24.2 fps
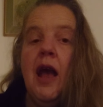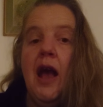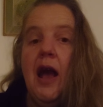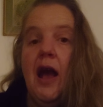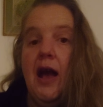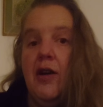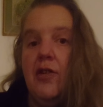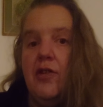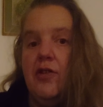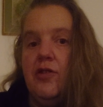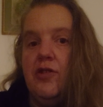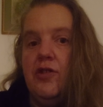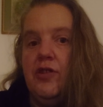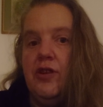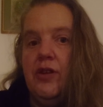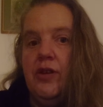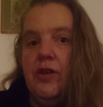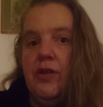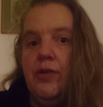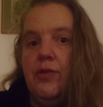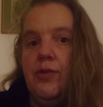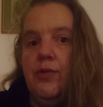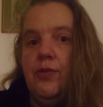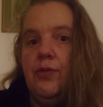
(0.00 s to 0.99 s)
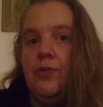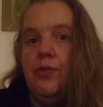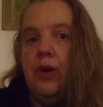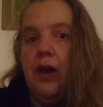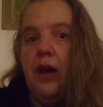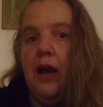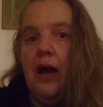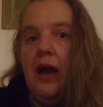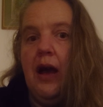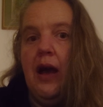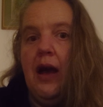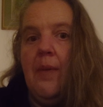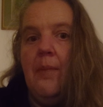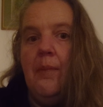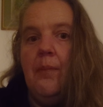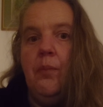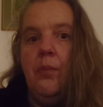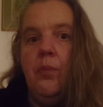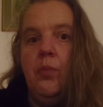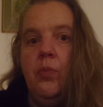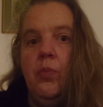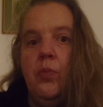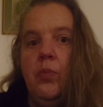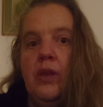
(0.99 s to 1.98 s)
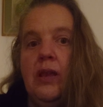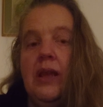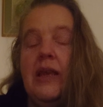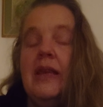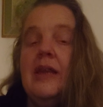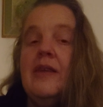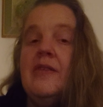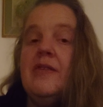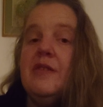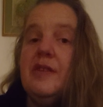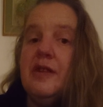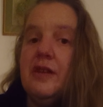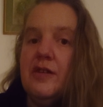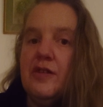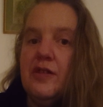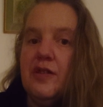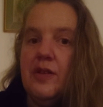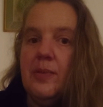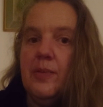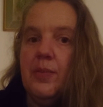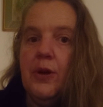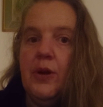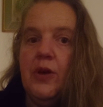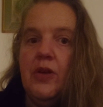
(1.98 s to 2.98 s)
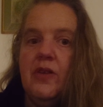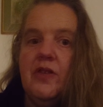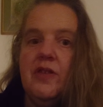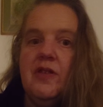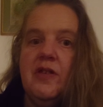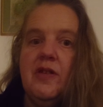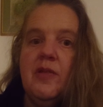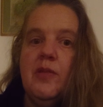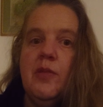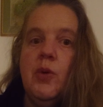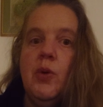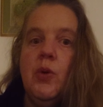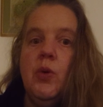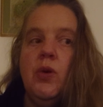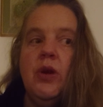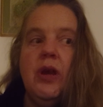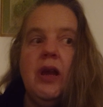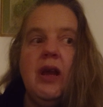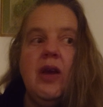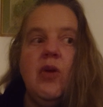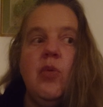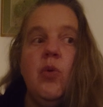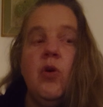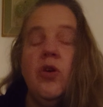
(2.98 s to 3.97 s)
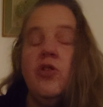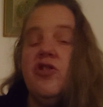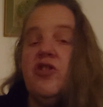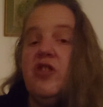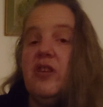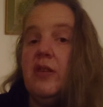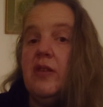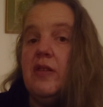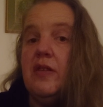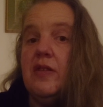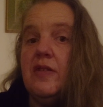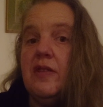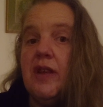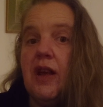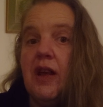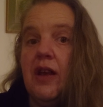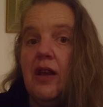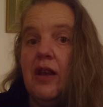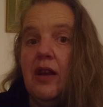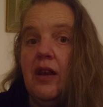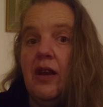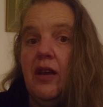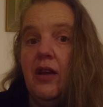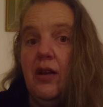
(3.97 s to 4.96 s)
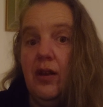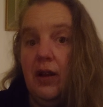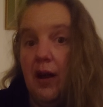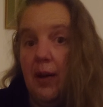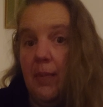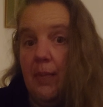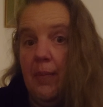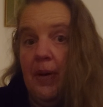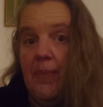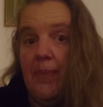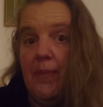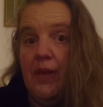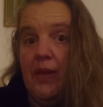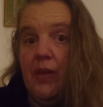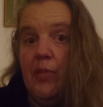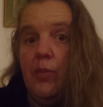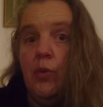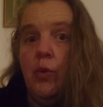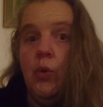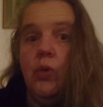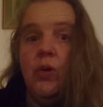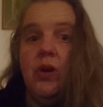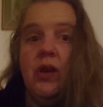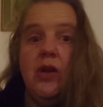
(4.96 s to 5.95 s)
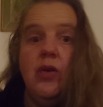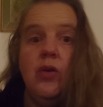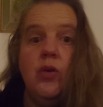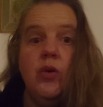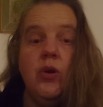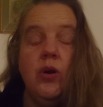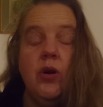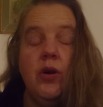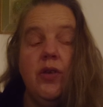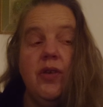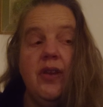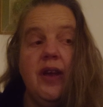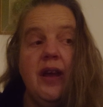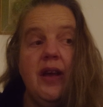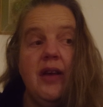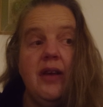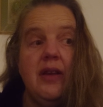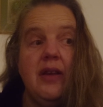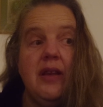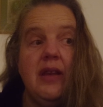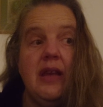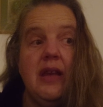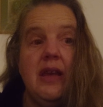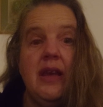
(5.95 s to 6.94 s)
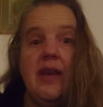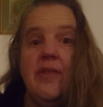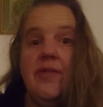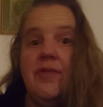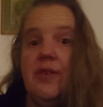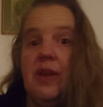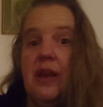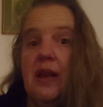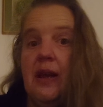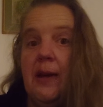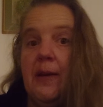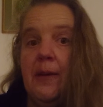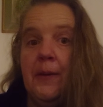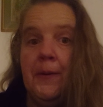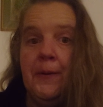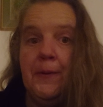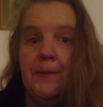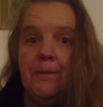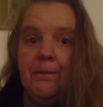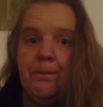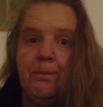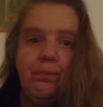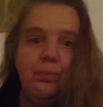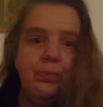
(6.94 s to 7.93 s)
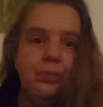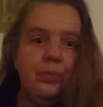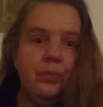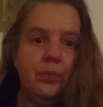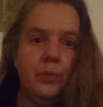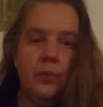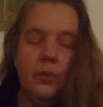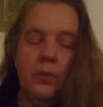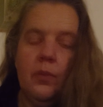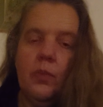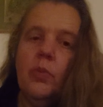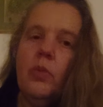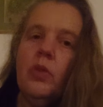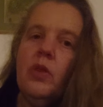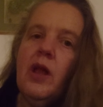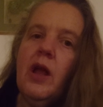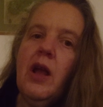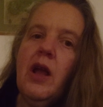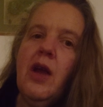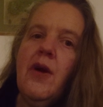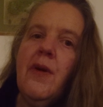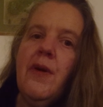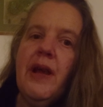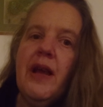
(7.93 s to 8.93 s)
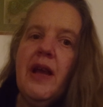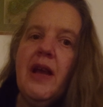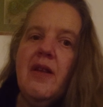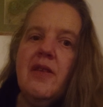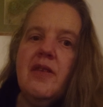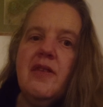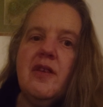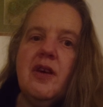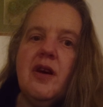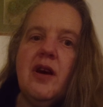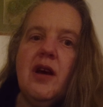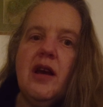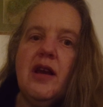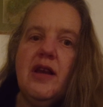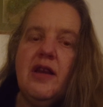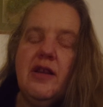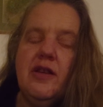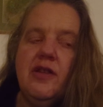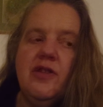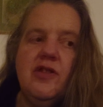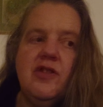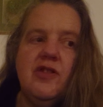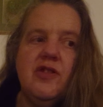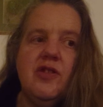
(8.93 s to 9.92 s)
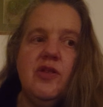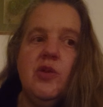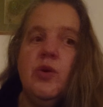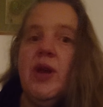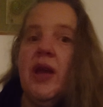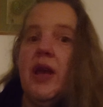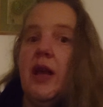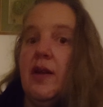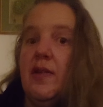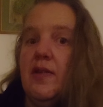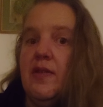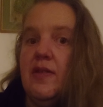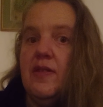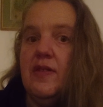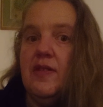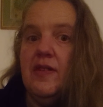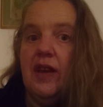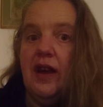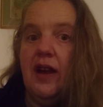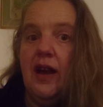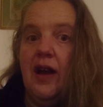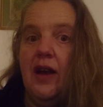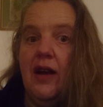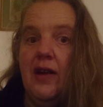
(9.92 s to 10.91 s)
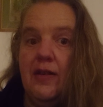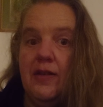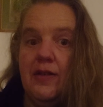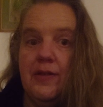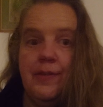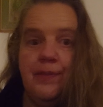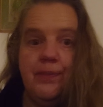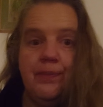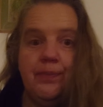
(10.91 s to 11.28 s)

out of listening to the birds in the morning, watching the sun come up in the morning or go down in the evening, going outside and just looking at the stars,